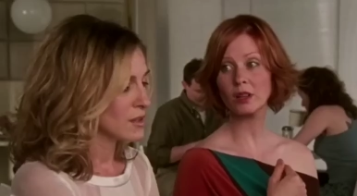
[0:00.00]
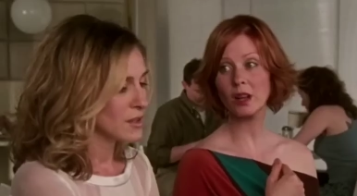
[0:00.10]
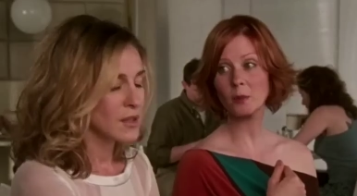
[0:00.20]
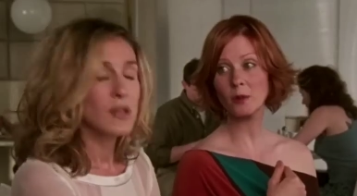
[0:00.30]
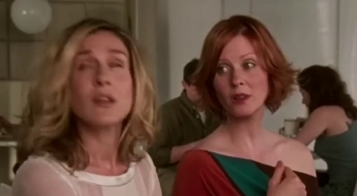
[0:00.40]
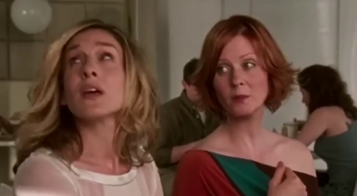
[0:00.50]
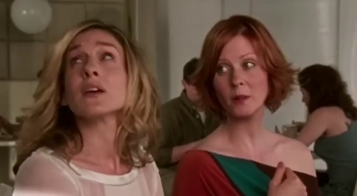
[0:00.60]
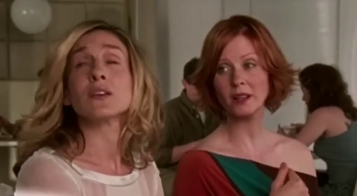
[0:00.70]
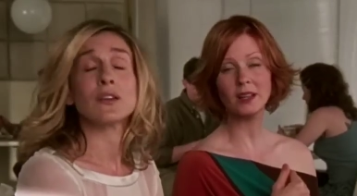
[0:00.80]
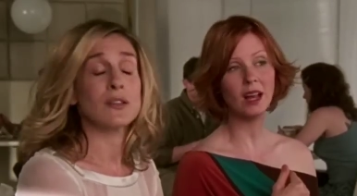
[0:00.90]
Speaker 1: up with
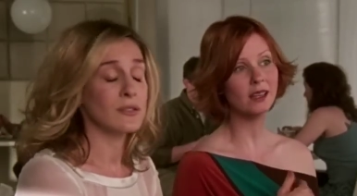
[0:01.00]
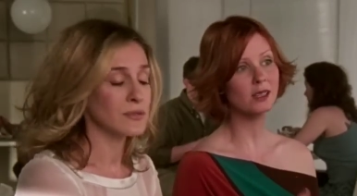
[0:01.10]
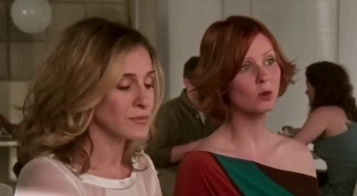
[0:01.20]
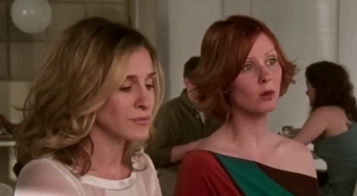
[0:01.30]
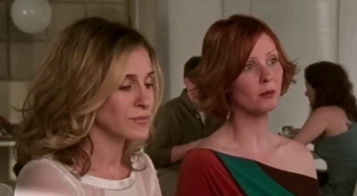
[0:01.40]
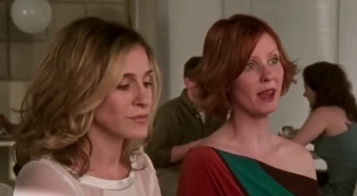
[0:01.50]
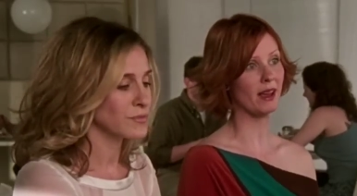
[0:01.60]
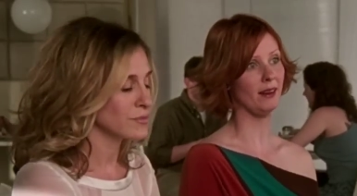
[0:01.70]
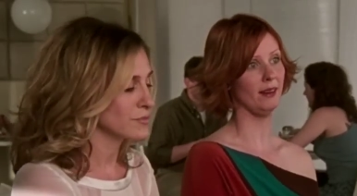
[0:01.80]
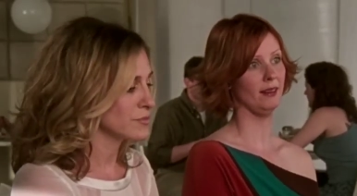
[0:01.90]
by a guy's
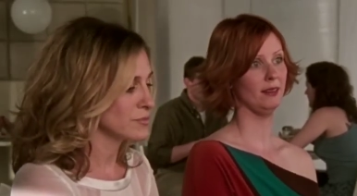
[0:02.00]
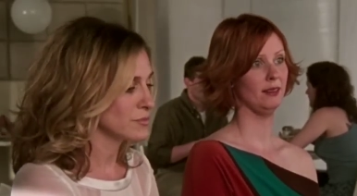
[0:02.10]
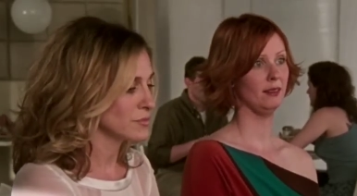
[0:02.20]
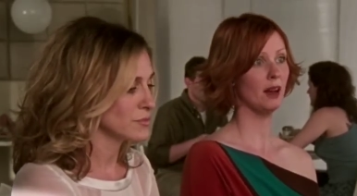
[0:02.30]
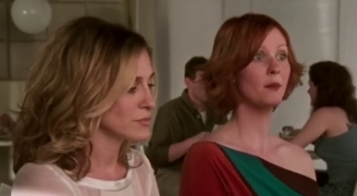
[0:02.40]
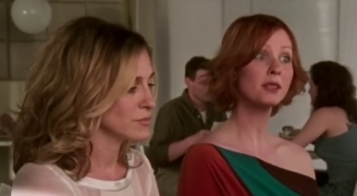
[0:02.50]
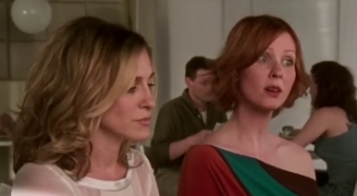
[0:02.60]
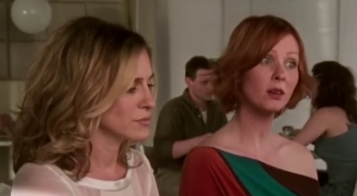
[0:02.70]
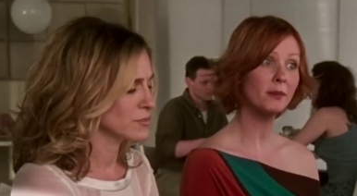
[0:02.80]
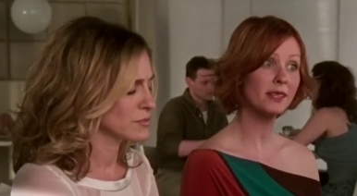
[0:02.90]
doorman. I'm
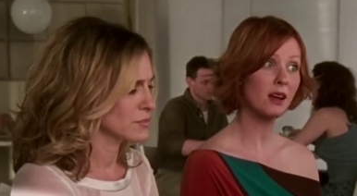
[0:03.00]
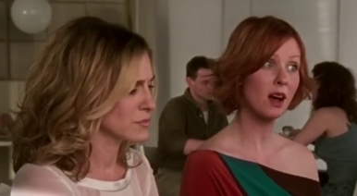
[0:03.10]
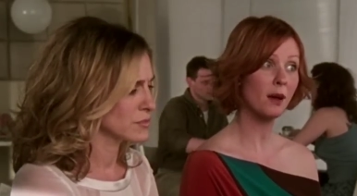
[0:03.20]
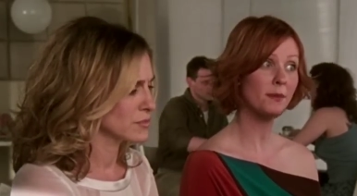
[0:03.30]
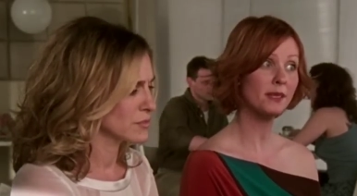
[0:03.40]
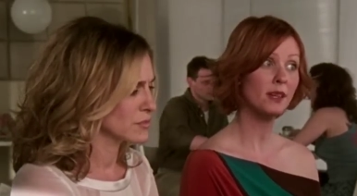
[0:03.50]
sorry, Miss Hobbes.